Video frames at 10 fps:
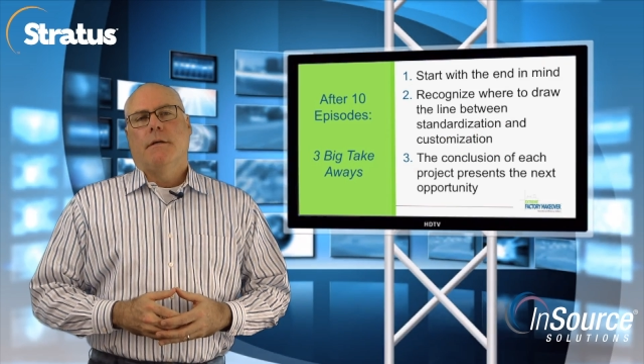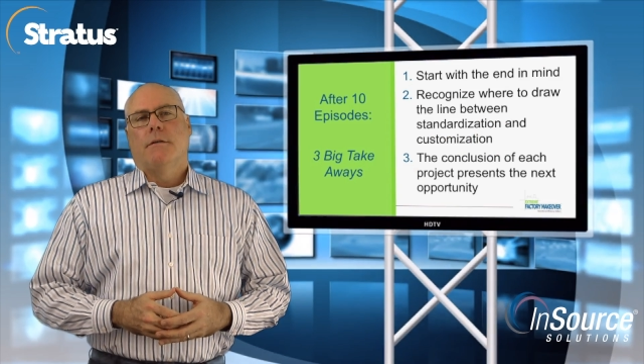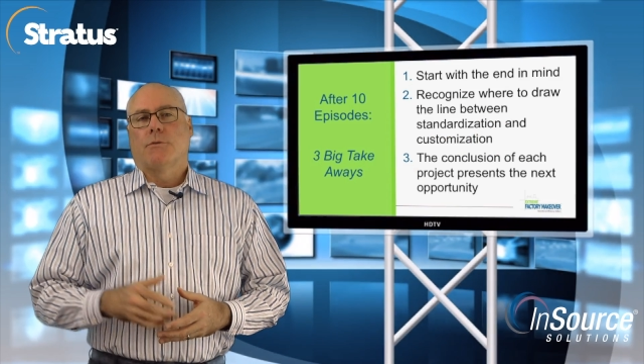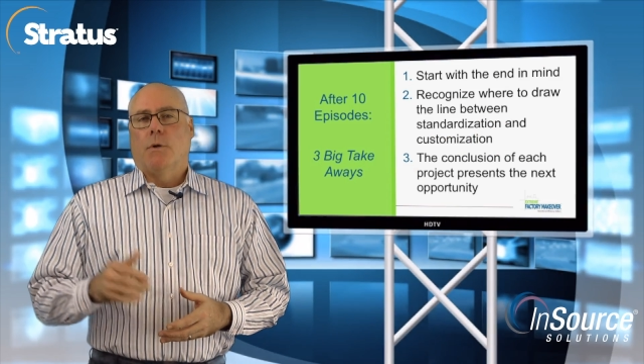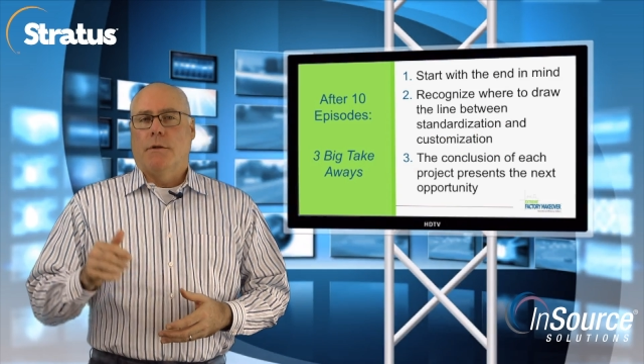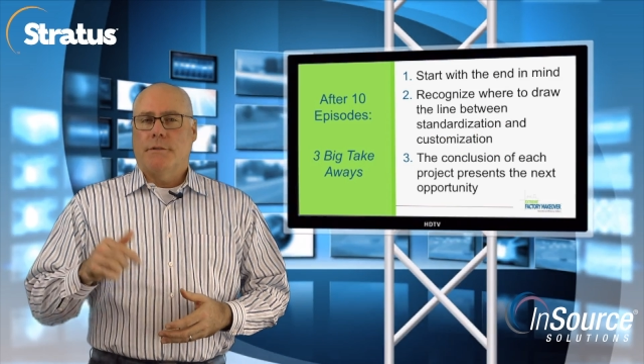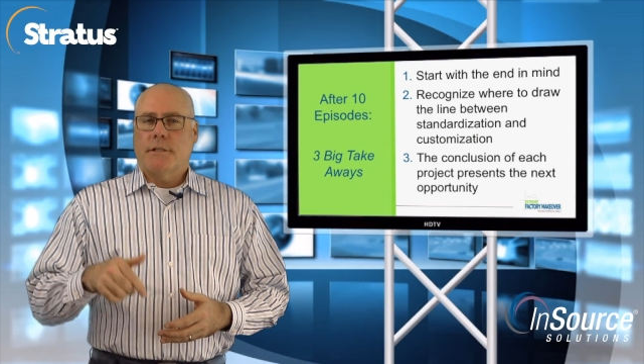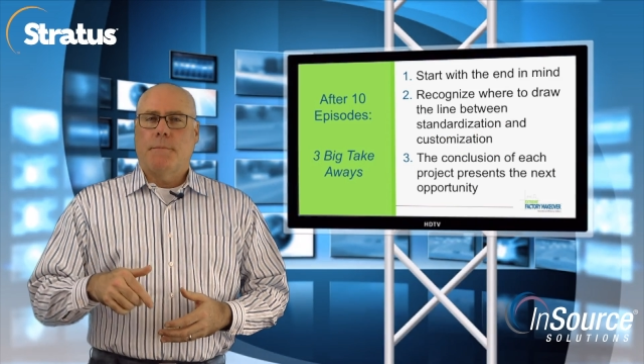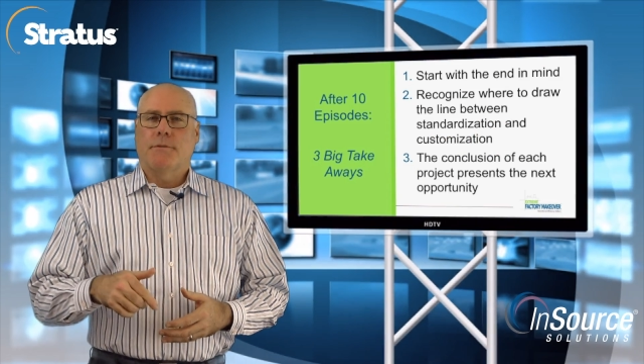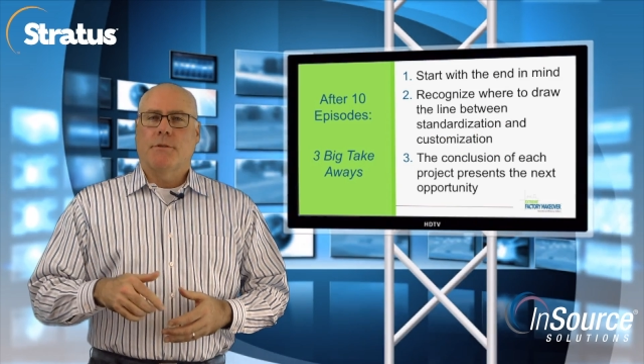So while
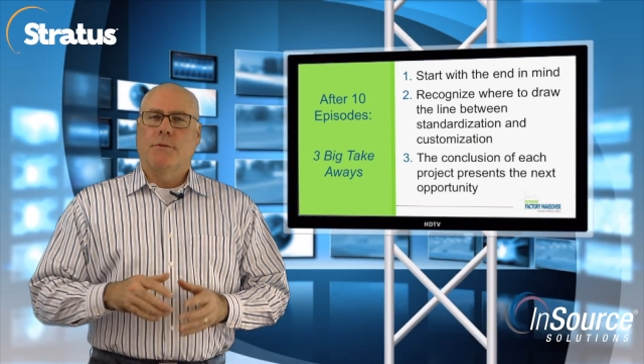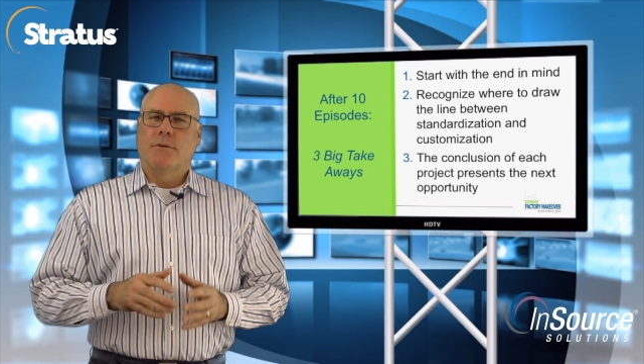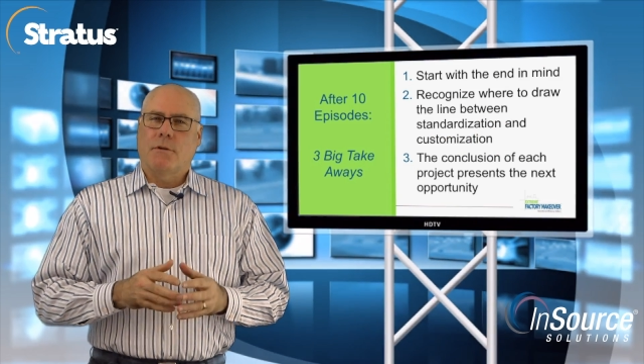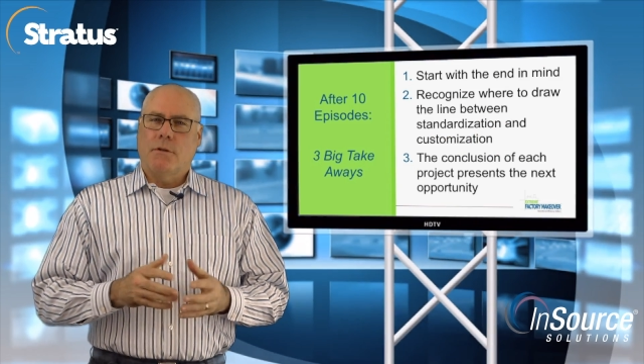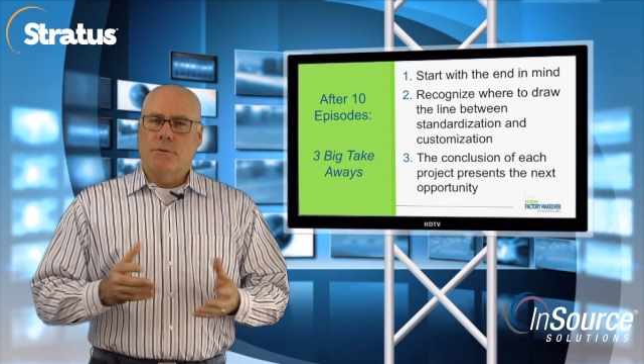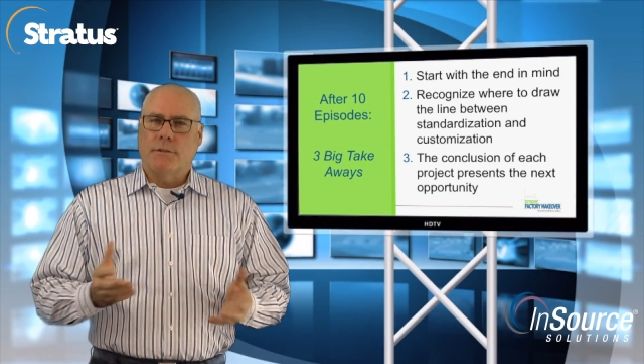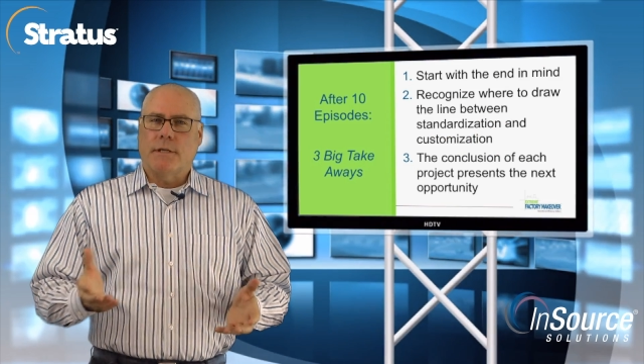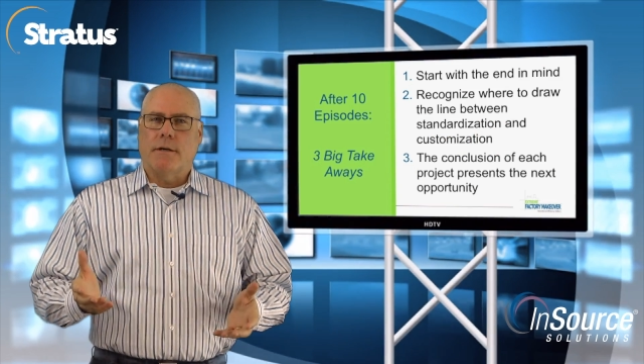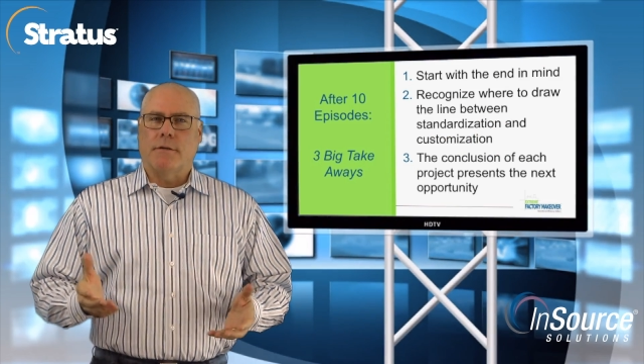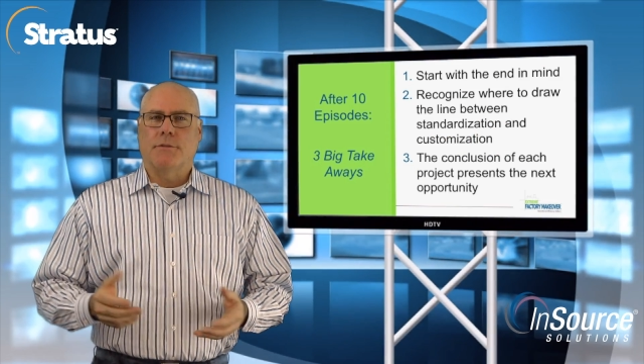this episode closes
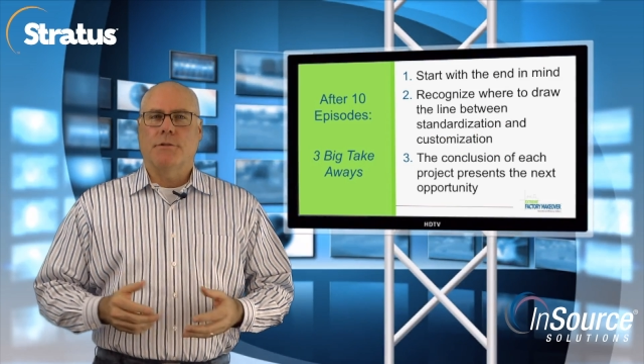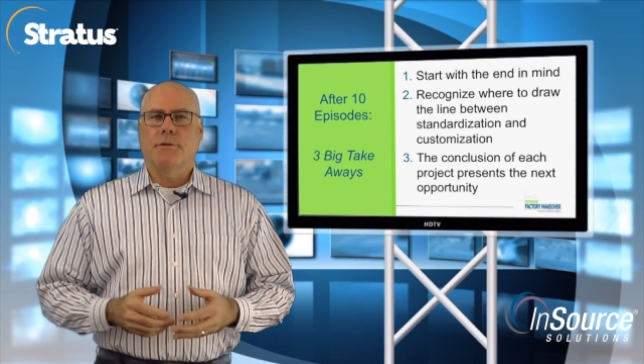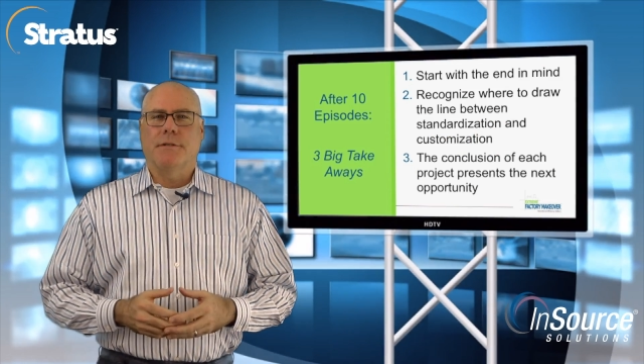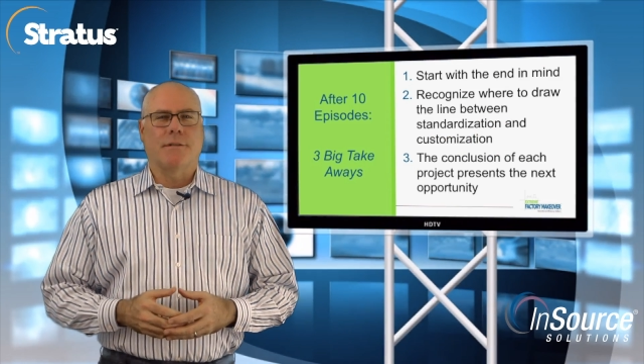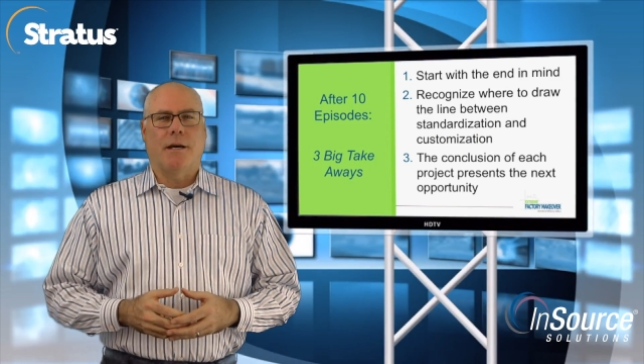out our series,